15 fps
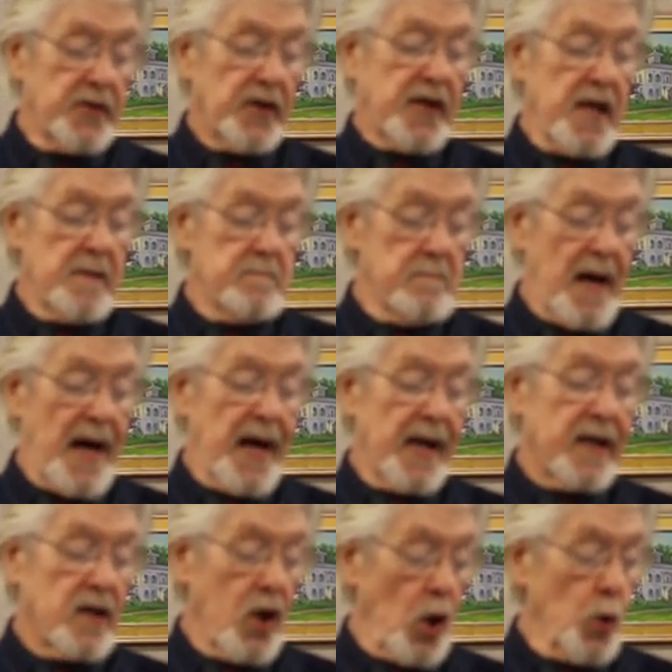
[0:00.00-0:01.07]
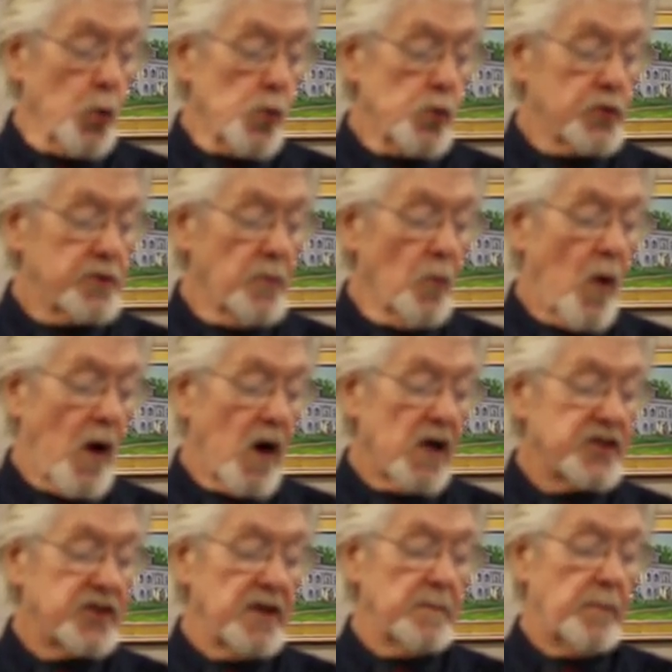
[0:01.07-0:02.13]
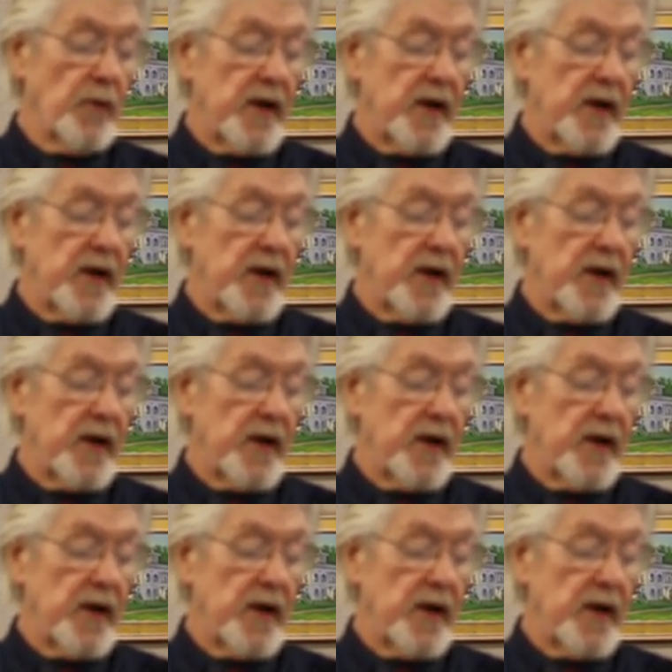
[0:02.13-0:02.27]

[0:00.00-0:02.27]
to keep my clothes washed and